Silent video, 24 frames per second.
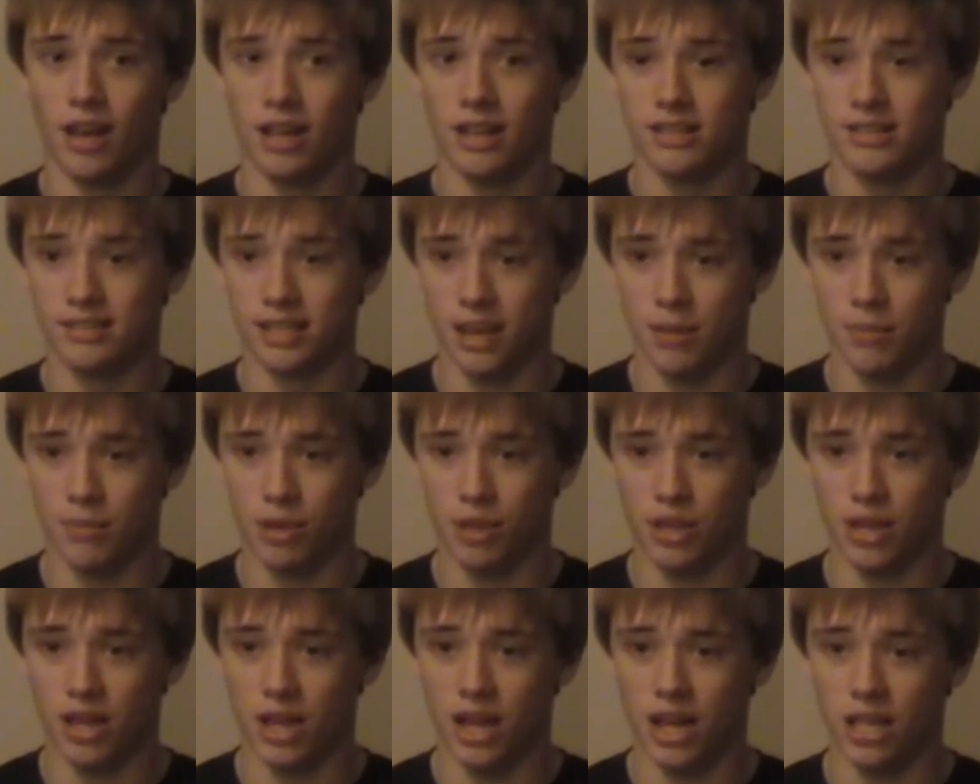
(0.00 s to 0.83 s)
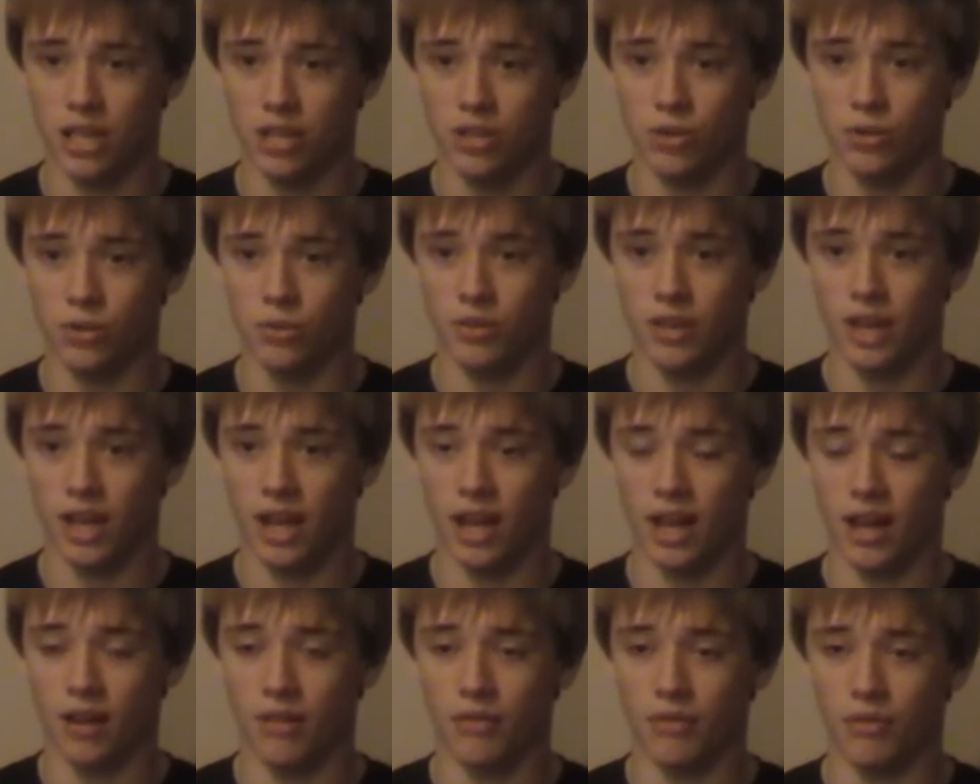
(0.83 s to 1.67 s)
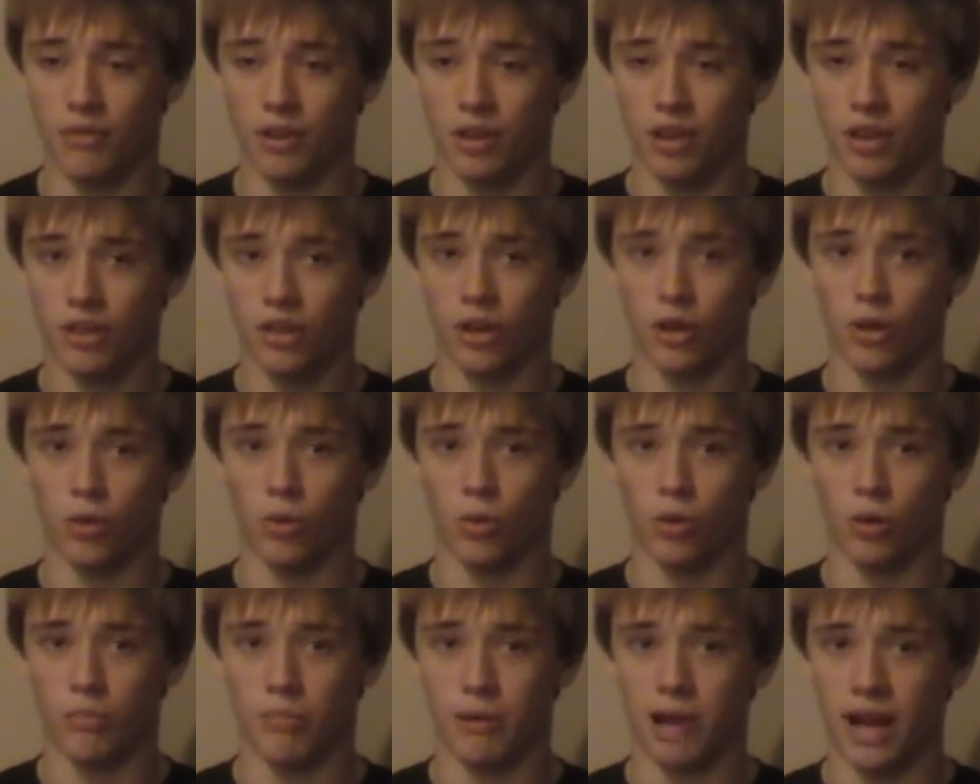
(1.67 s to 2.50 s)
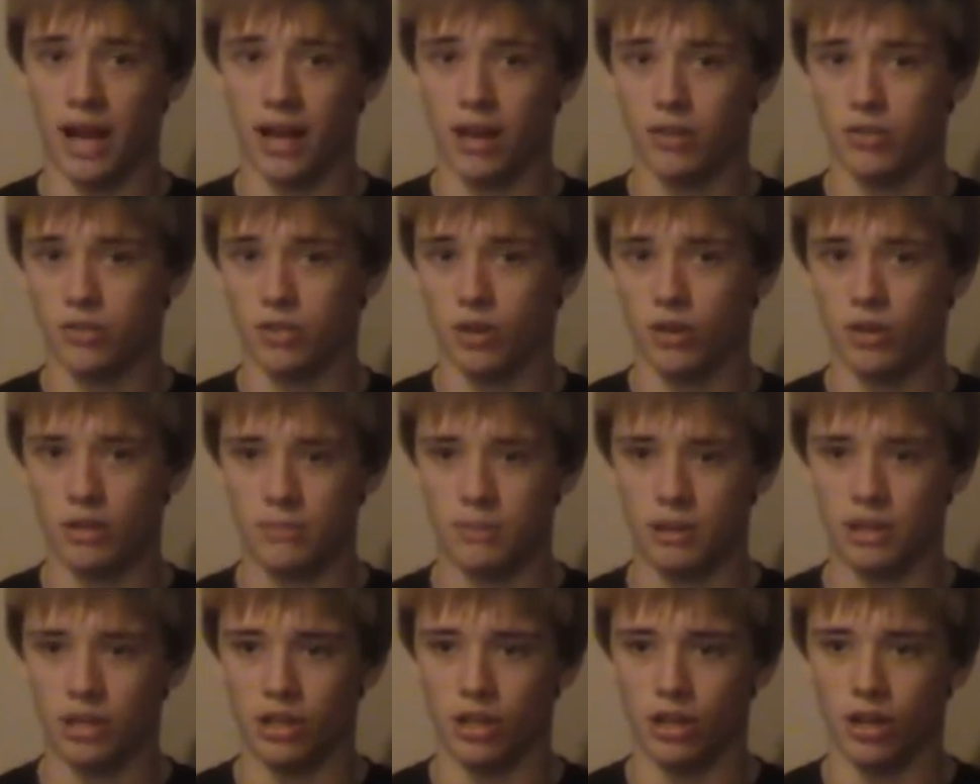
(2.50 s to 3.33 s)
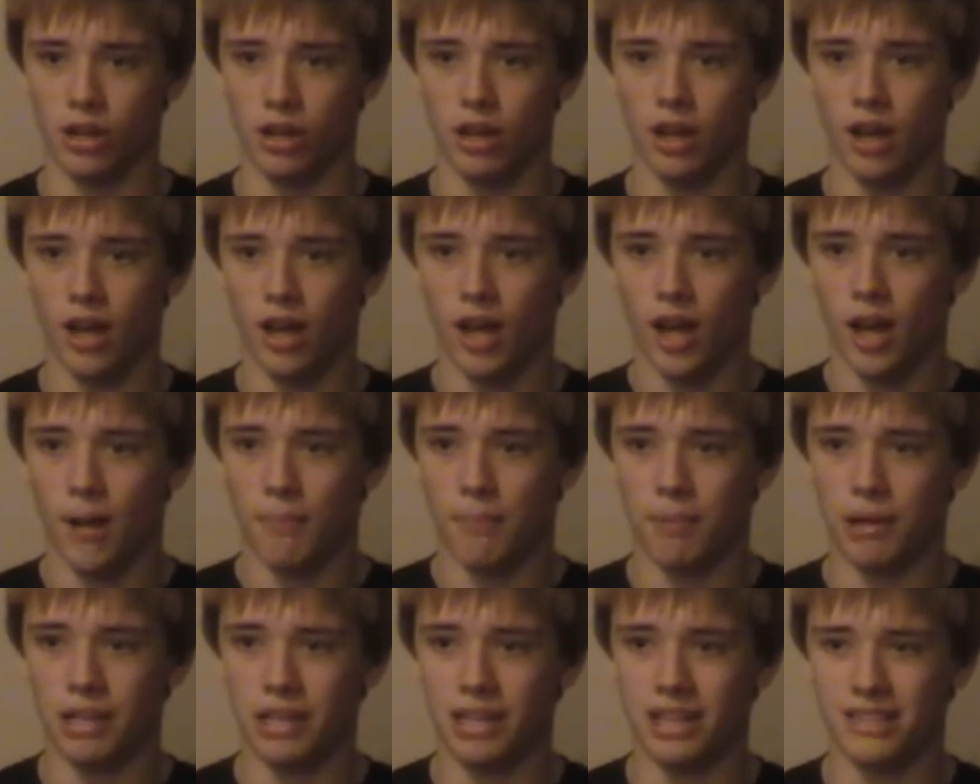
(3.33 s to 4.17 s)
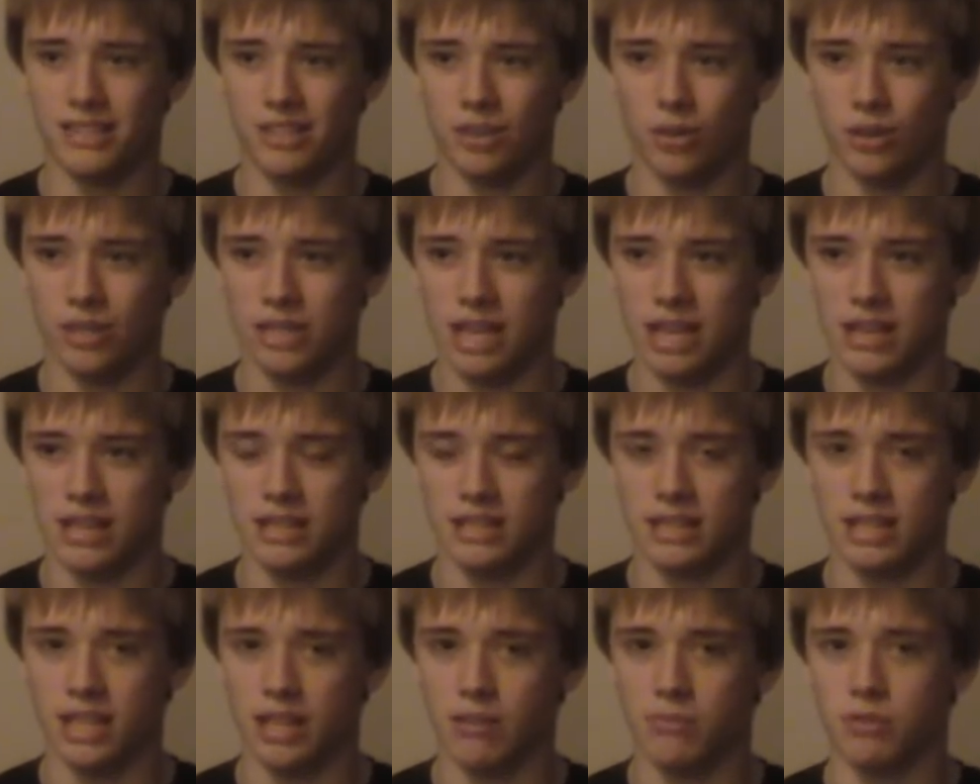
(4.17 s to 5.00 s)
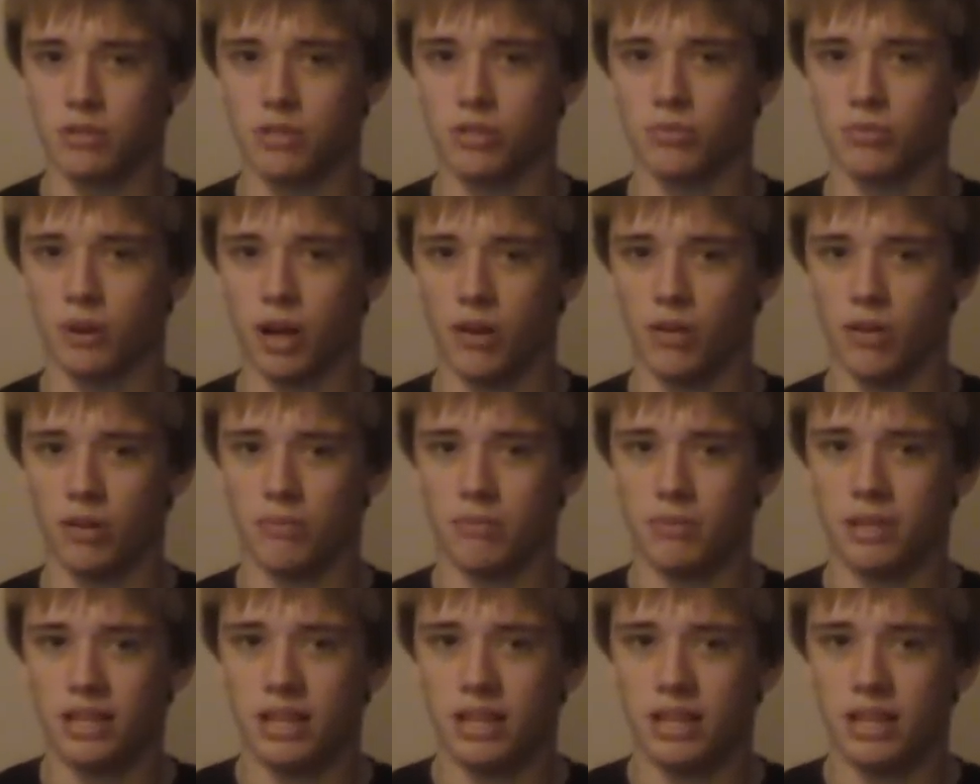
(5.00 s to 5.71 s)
Same with NIU. They have their quarterback, who's always been good, but he hasn't always had the team to surround him.